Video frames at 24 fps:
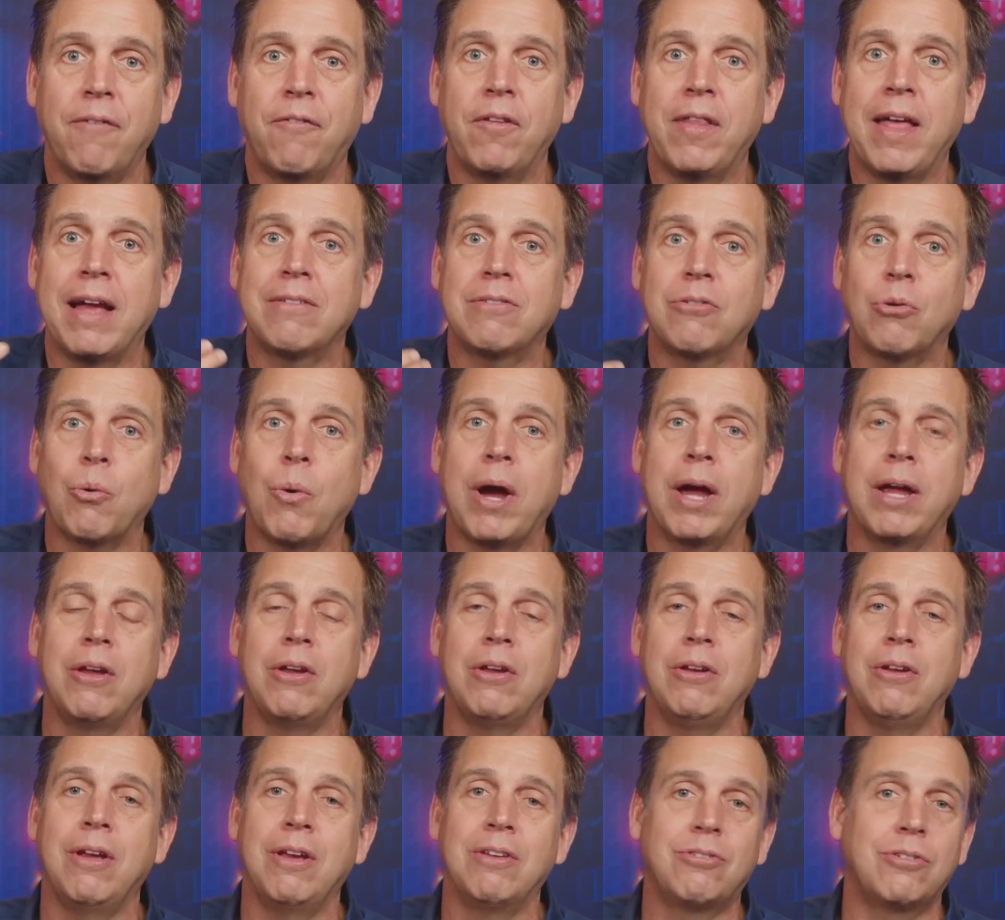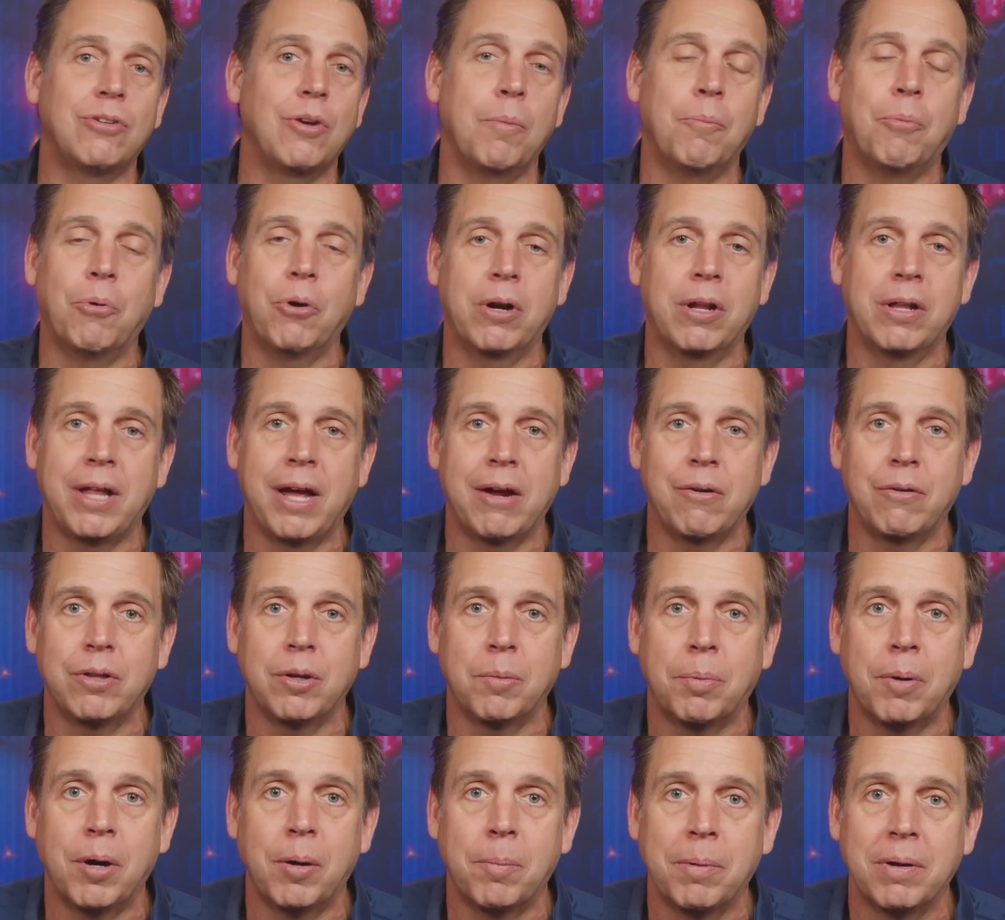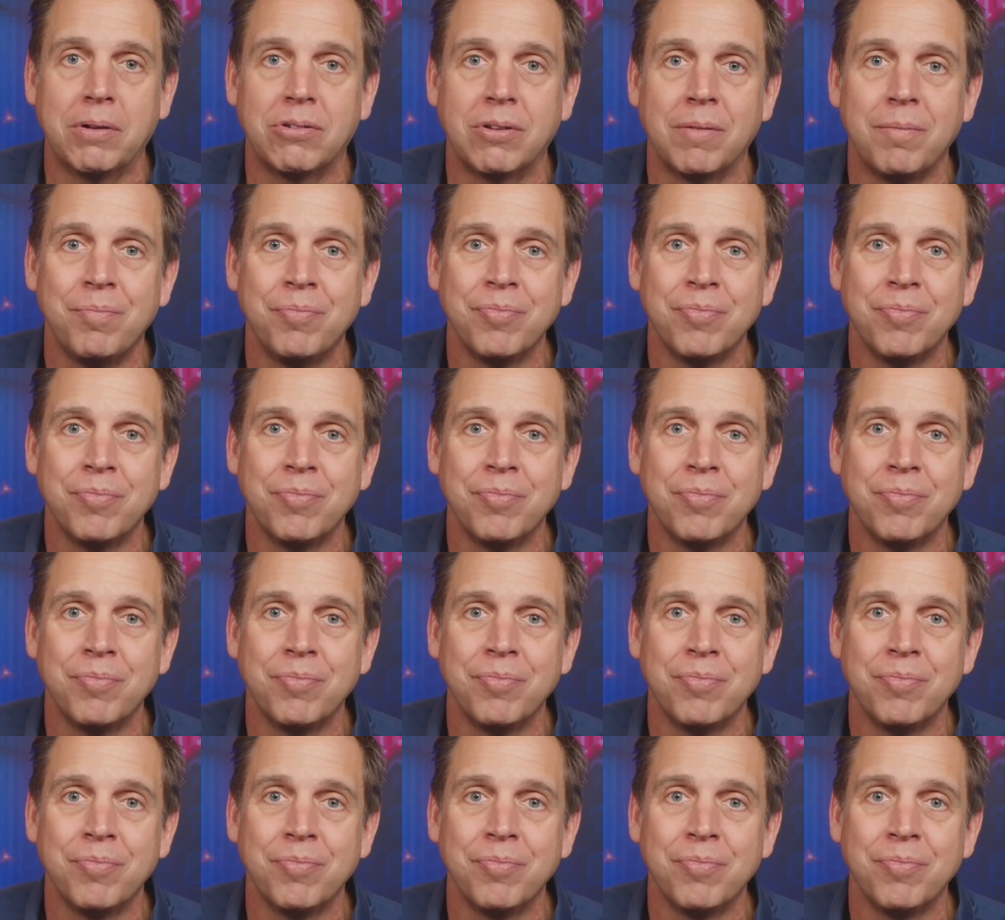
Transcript: And that's why it's so important to align with your purpose.